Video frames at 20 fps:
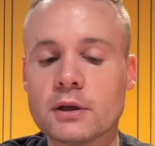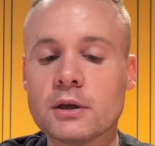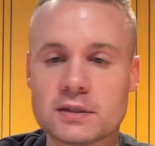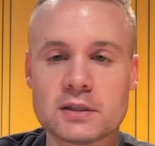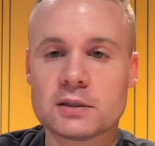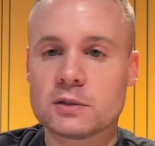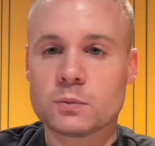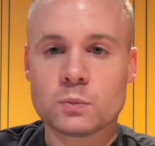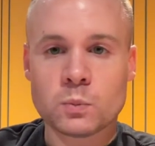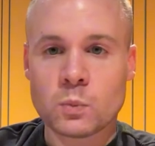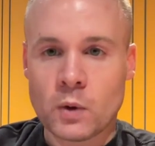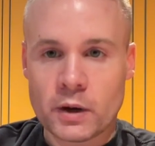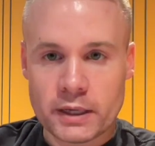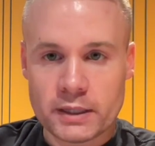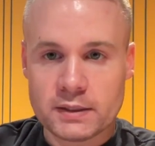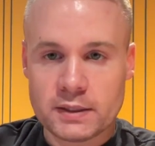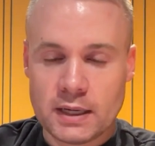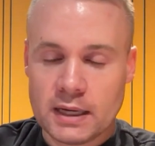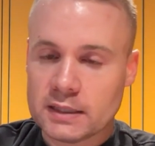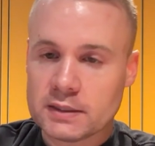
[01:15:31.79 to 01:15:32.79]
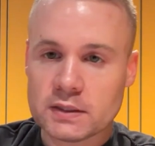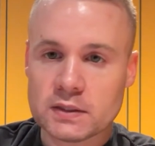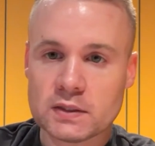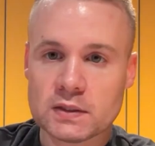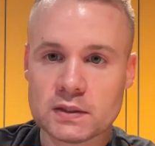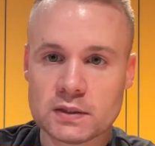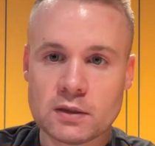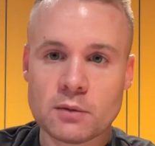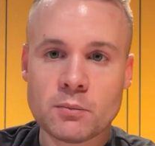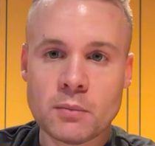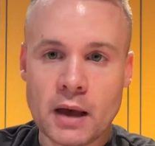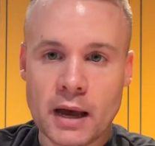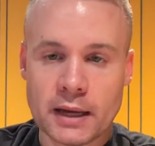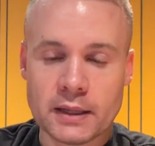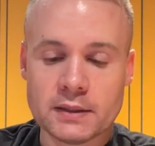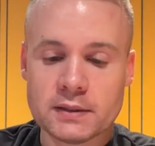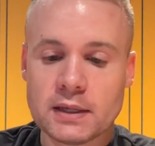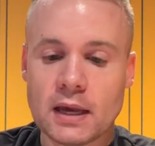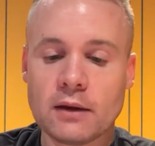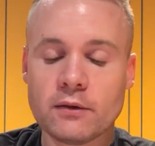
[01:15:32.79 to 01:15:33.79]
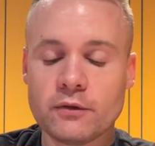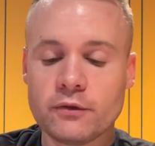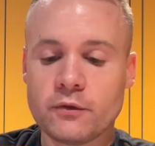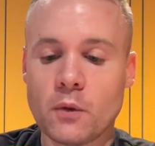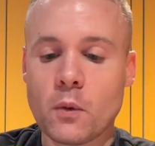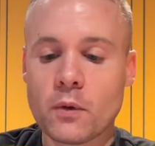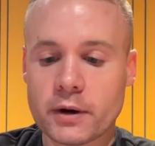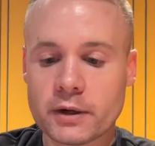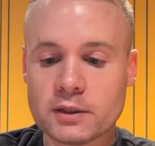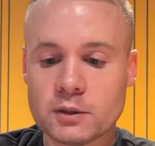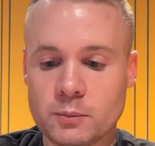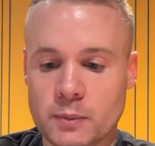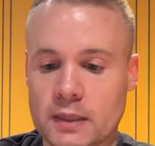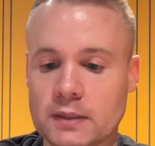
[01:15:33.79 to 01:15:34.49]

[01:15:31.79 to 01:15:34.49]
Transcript: This is what it takes. This is the mindset for it.